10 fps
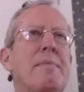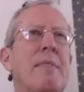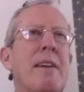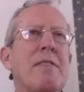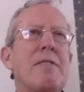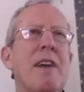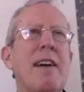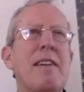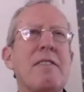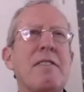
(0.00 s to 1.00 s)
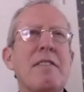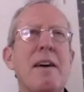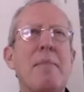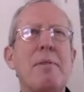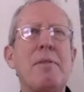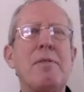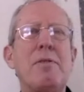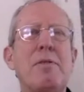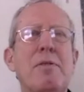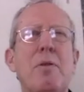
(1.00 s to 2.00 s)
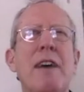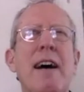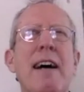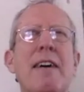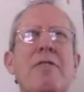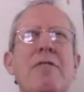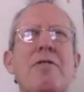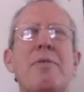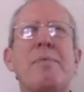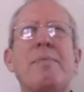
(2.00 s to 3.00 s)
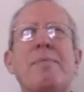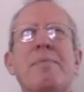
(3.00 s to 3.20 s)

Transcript: It's not a step towards ash.